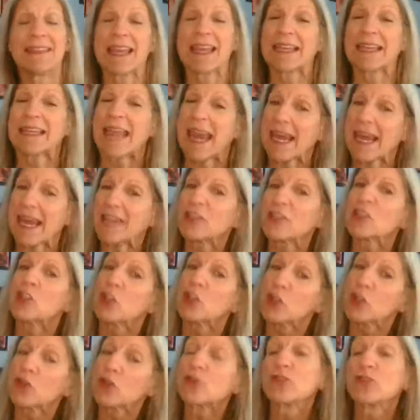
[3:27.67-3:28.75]
that can't
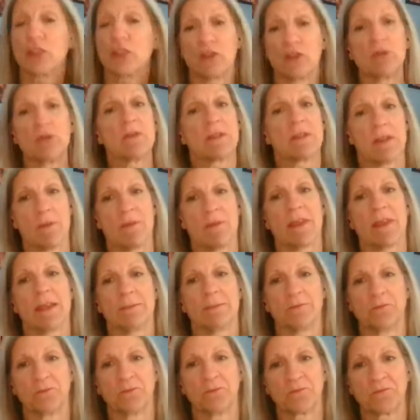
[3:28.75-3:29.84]
learn to do something.
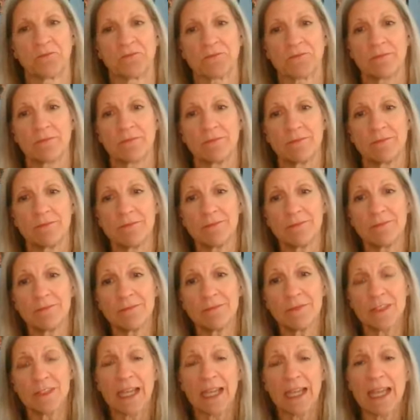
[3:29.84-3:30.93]

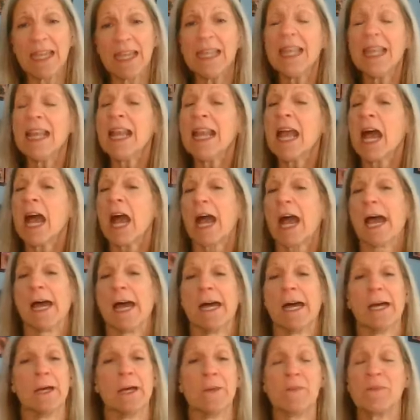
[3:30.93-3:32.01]
Okay.
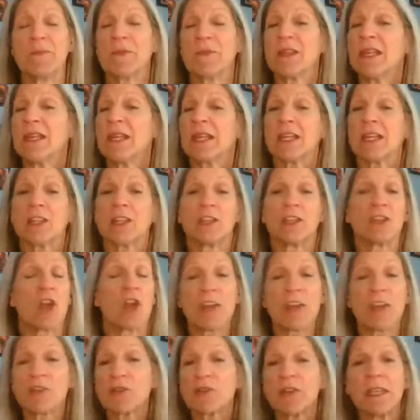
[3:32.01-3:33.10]
Um,
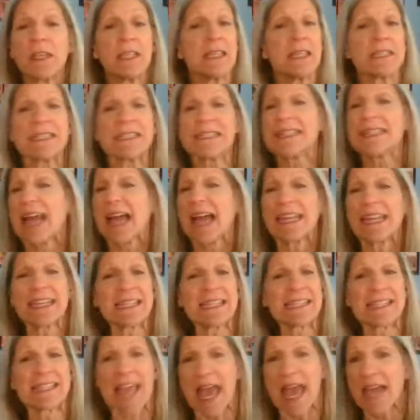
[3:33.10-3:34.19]
laundry is not
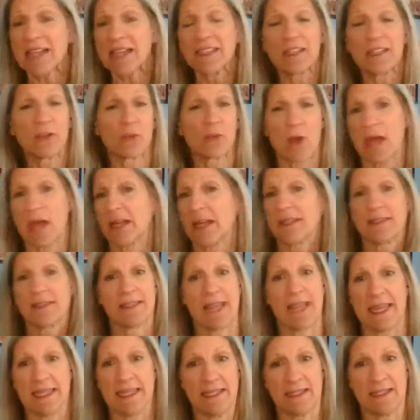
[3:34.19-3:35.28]
exactly rocket
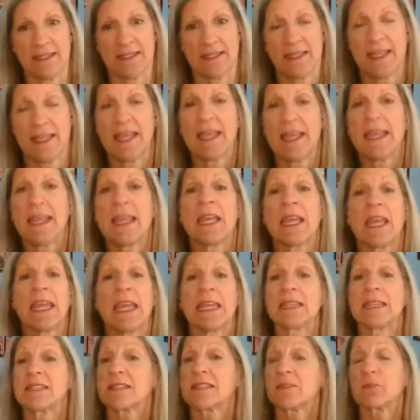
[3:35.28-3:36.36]
science,
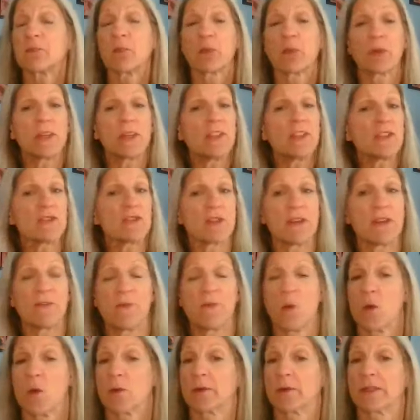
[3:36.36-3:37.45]
it's pretty
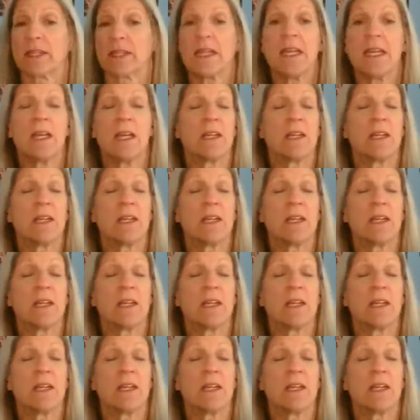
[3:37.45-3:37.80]
straightforward.